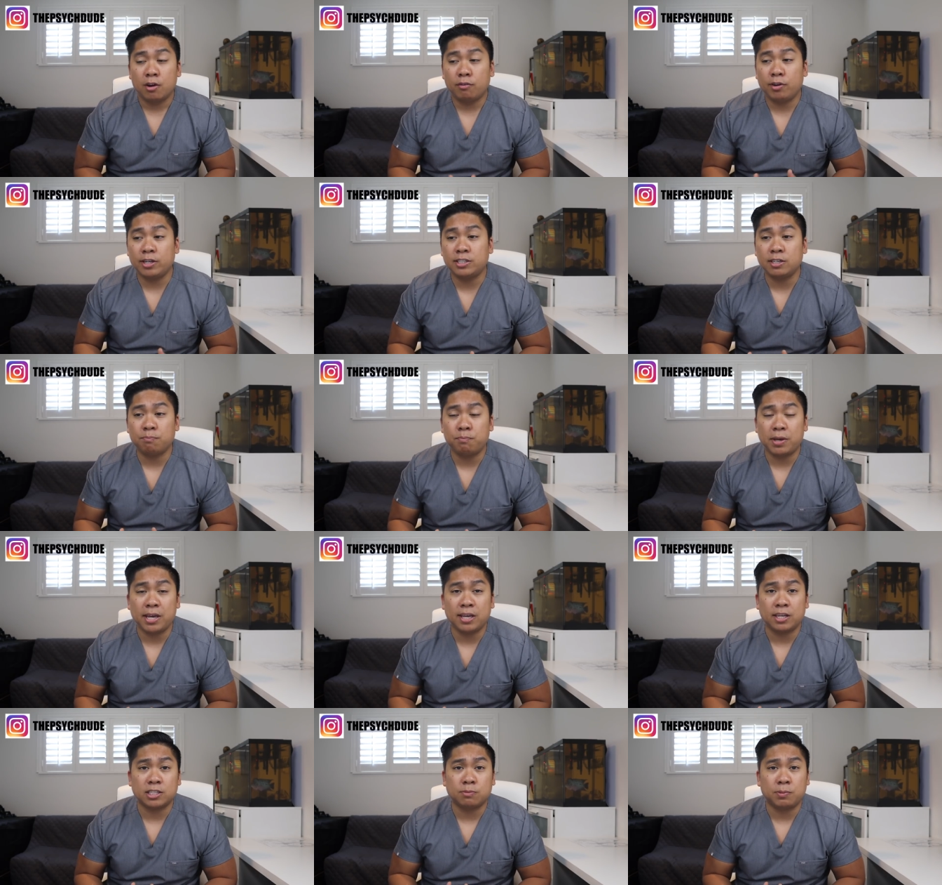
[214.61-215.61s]
Reason
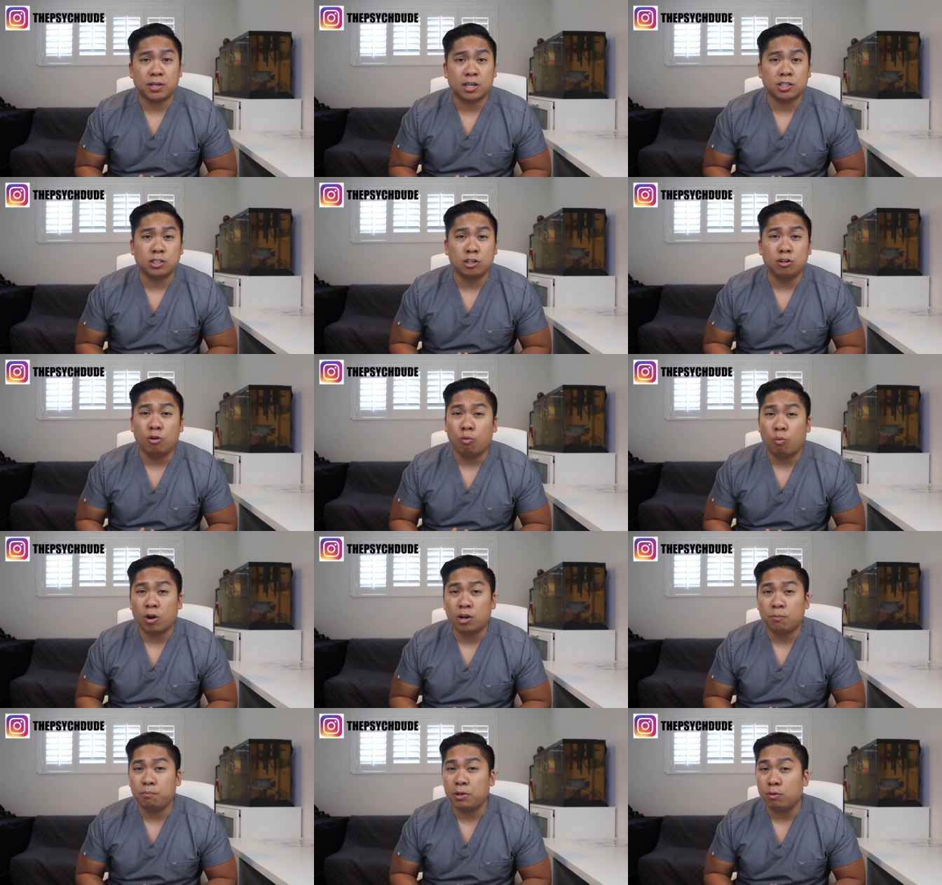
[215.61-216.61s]
being is because you don't
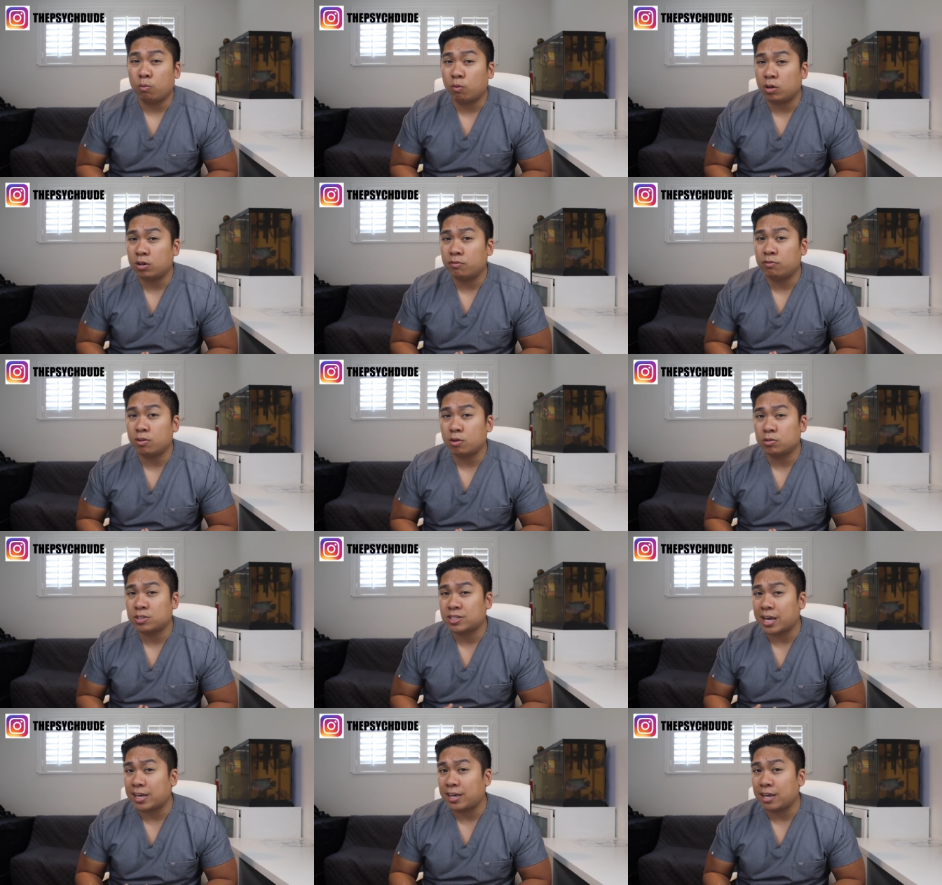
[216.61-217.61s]
want to be one of those
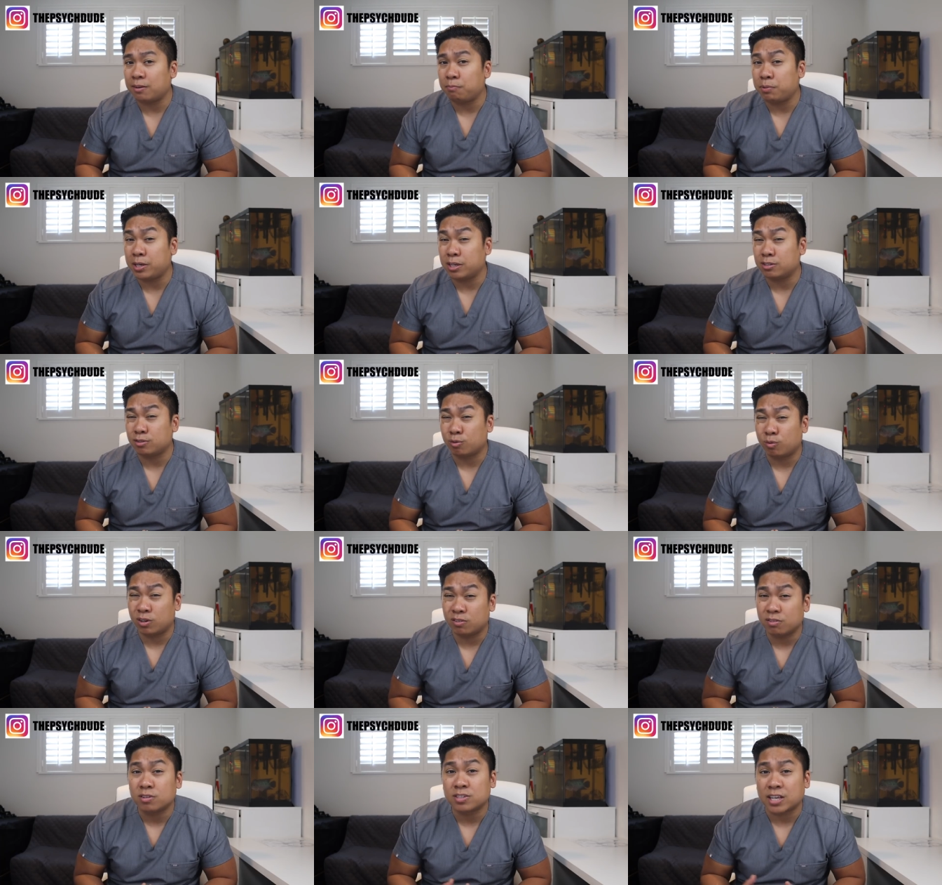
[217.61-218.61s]
Psych N Ps or one
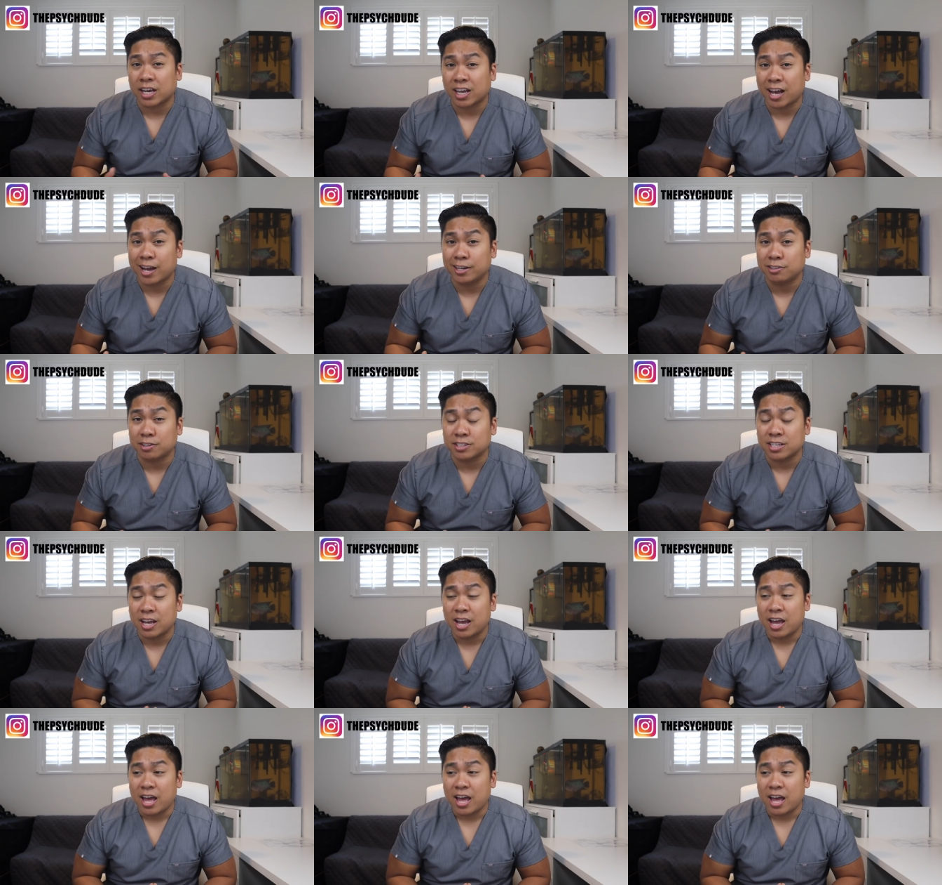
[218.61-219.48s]
of those psychiatrists